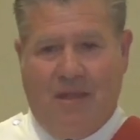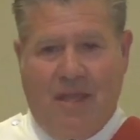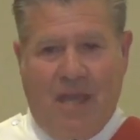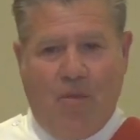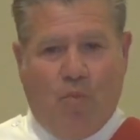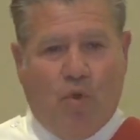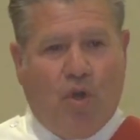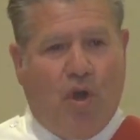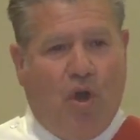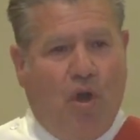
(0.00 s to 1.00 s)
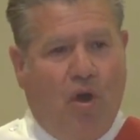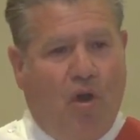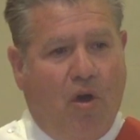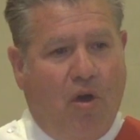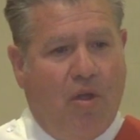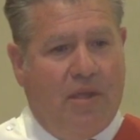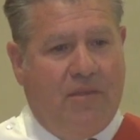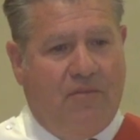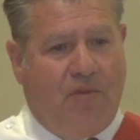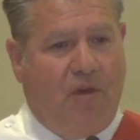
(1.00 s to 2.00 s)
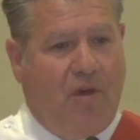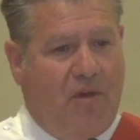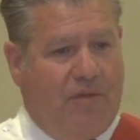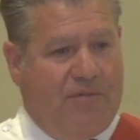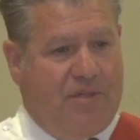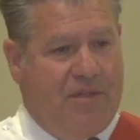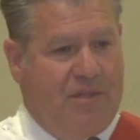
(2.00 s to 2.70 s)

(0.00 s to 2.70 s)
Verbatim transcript: and we're all involved.